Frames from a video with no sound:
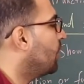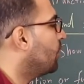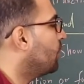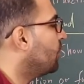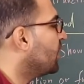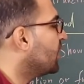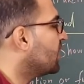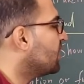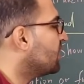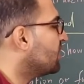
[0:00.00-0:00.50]

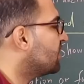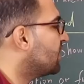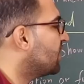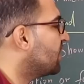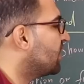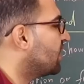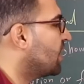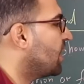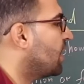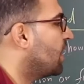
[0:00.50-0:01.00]
we can see
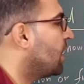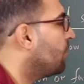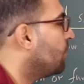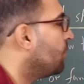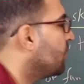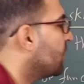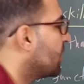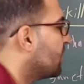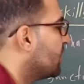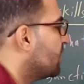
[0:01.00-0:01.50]
now,
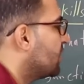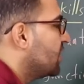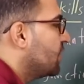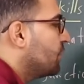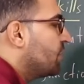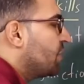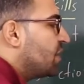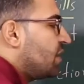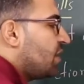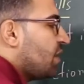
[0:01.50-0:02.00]
we
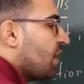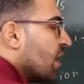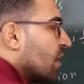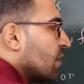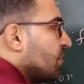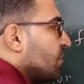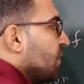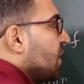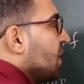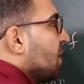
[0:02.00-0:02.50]
cannot
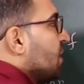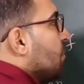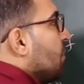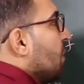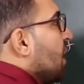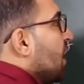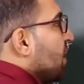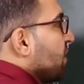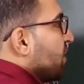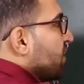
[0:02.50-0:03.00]
feed
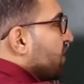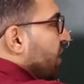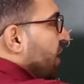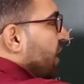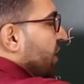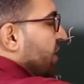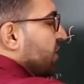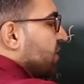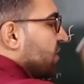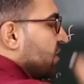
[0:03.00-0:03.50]
minus
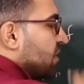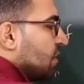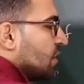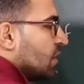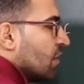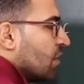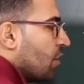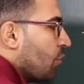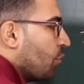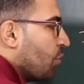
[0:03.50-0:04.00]
x.
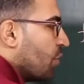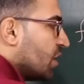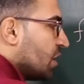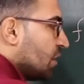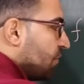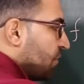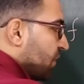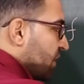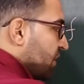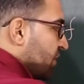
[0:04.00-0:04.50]
We can
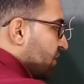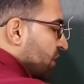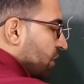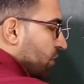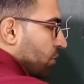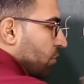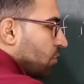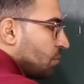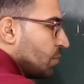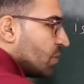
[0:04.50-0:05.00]
feed
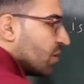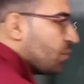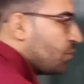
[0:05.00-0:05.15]
0, but